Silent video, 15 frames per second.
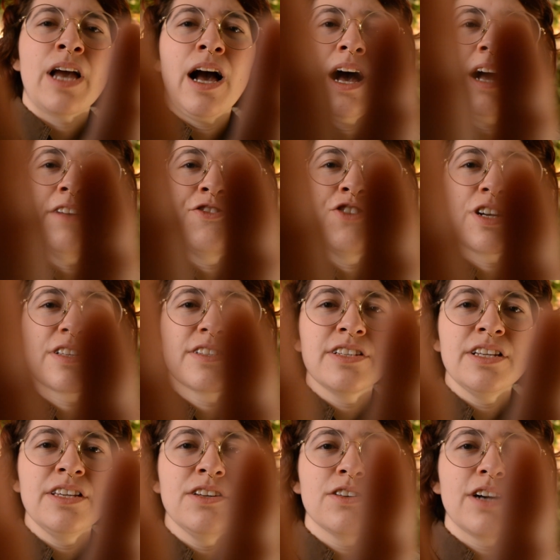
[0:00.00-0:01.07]

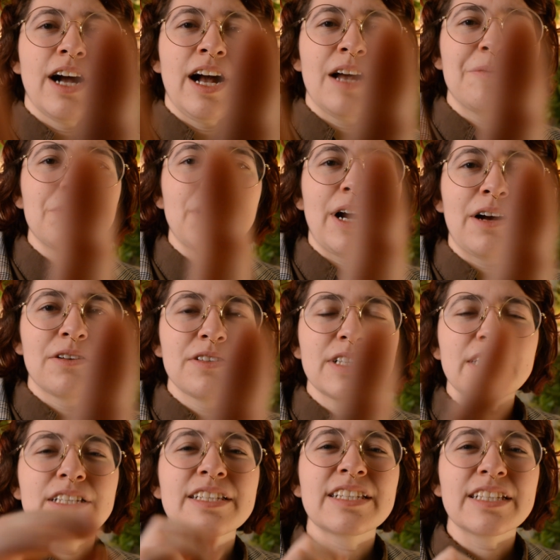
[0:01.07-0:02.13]
adjusting your eyebrows
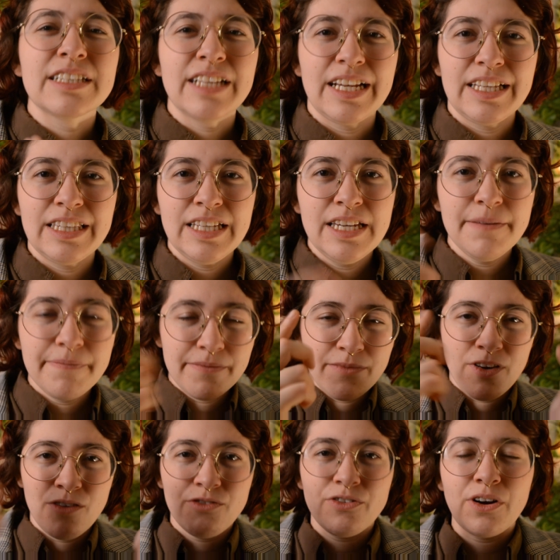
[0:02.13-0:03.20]
slightly
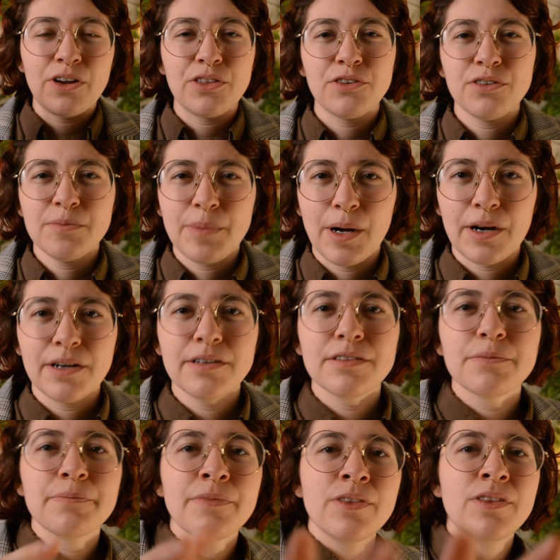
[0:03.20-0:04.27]
farther apart,
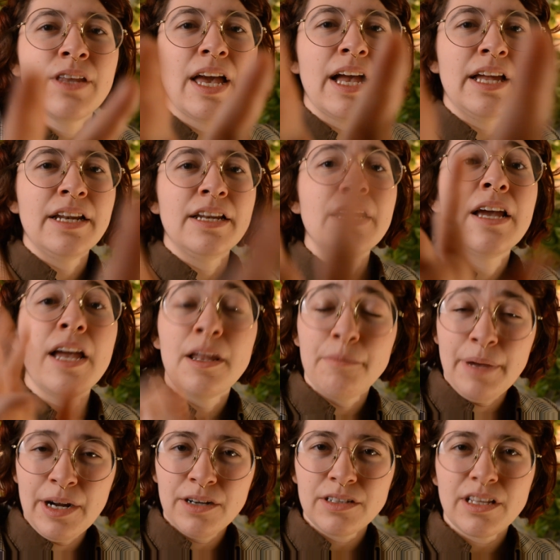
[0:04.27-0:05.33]
and in
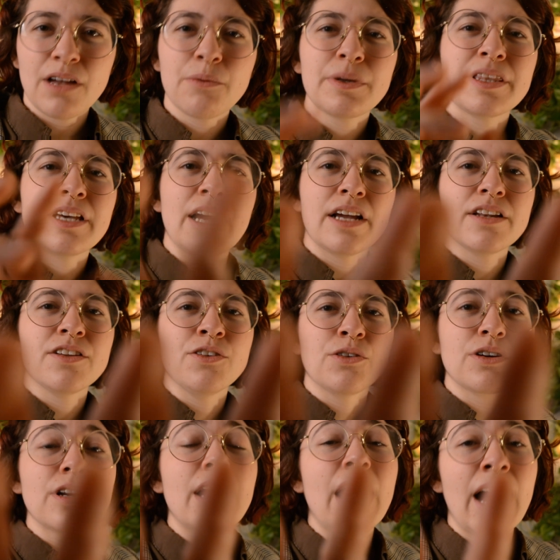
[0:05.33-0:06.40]
parallel with that,
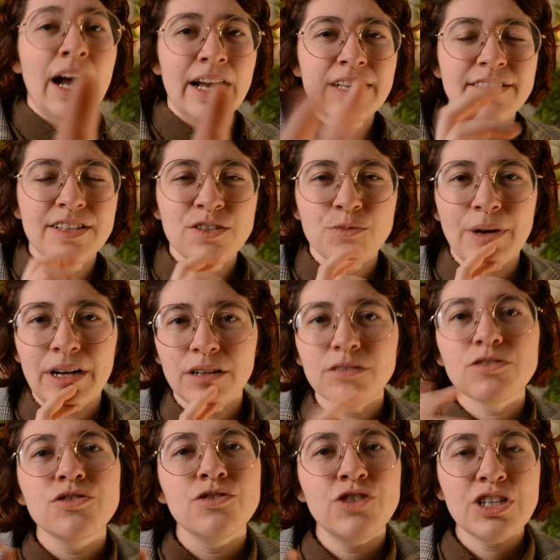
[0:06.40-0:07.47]
your eyes as well,
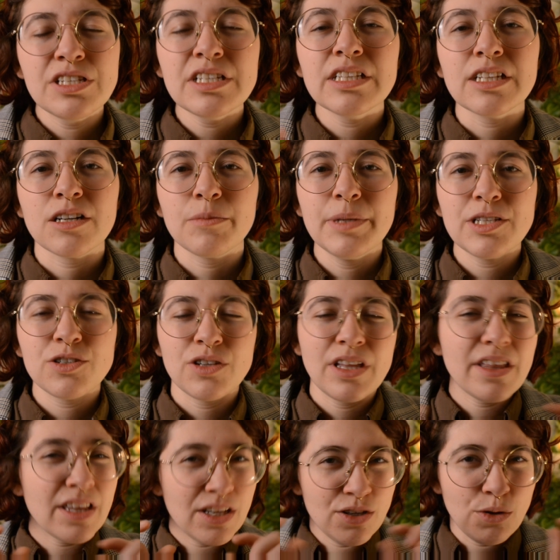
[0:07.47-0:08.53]
just a little bit so
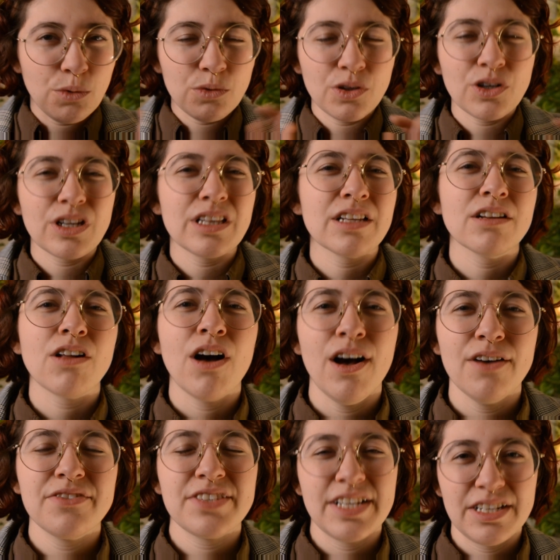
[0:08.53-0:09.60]
that they don't look a little
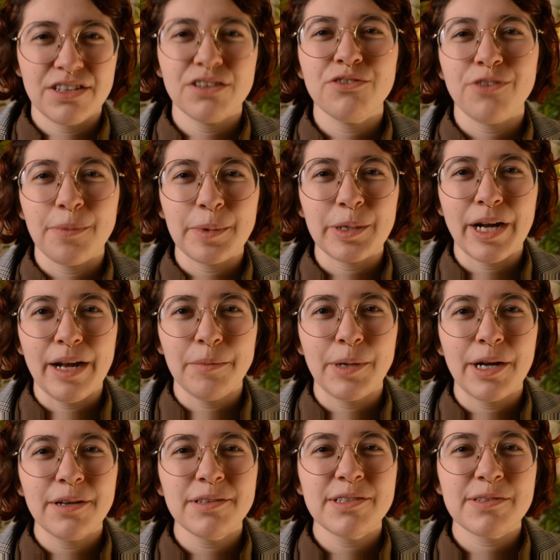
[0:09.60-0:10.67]
off-centered from your
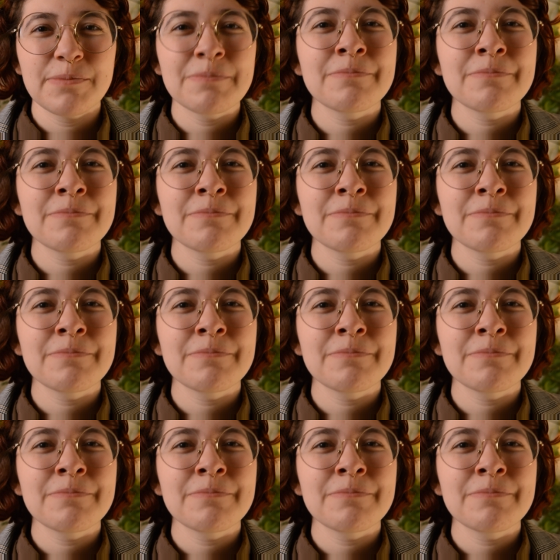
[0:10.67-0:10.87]
eyebrows.